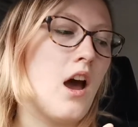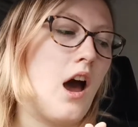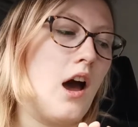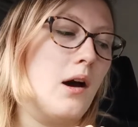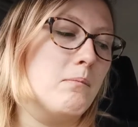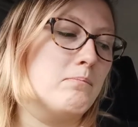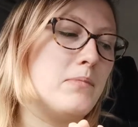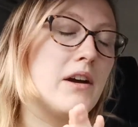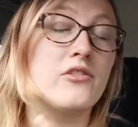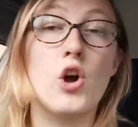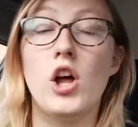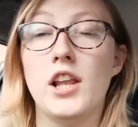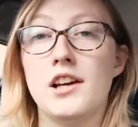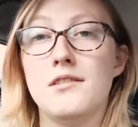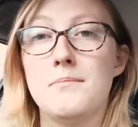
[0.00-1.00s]
But I've
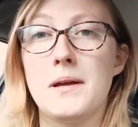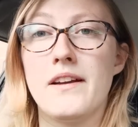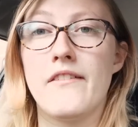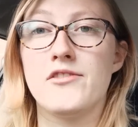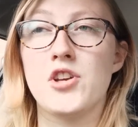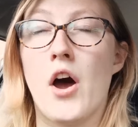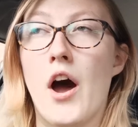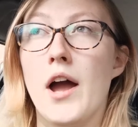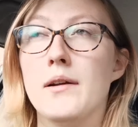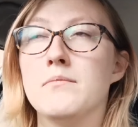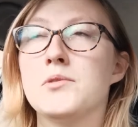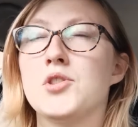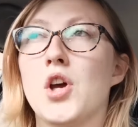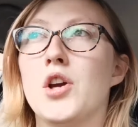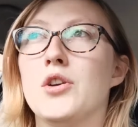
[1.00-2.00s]
got a little bit of
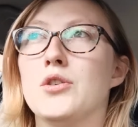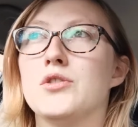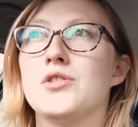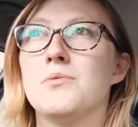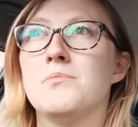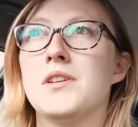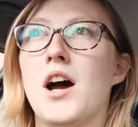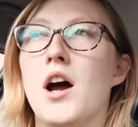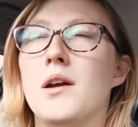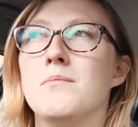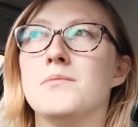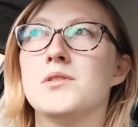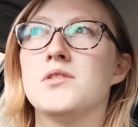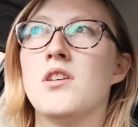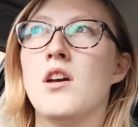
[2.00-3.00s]
time, so
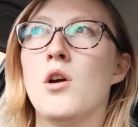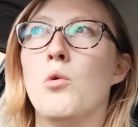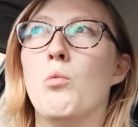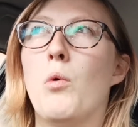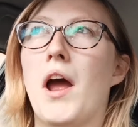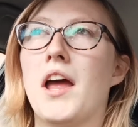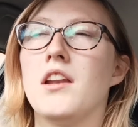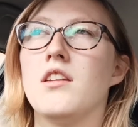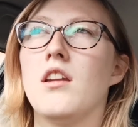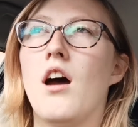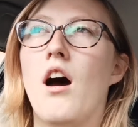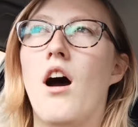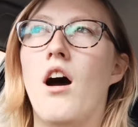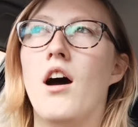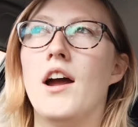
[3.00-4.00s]
sometimes when
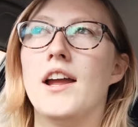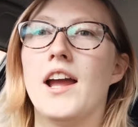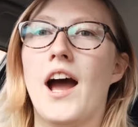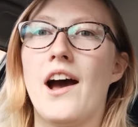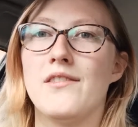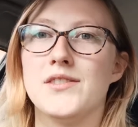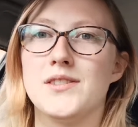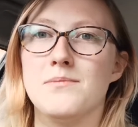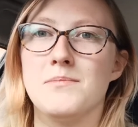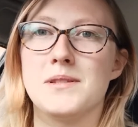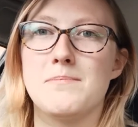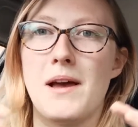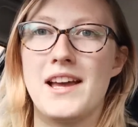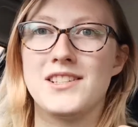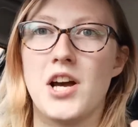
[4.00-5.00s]
I have some
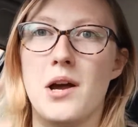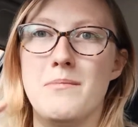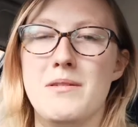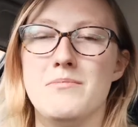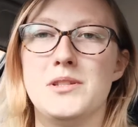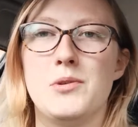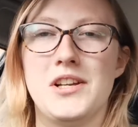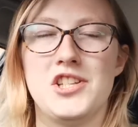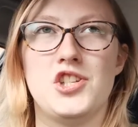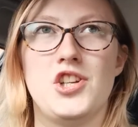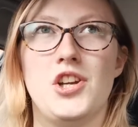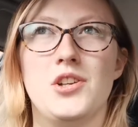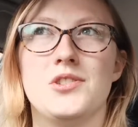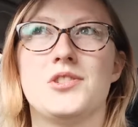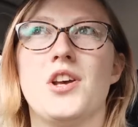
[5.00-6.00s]
spare time in between
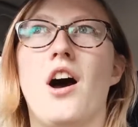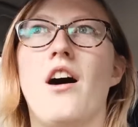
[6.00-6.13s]
shoots,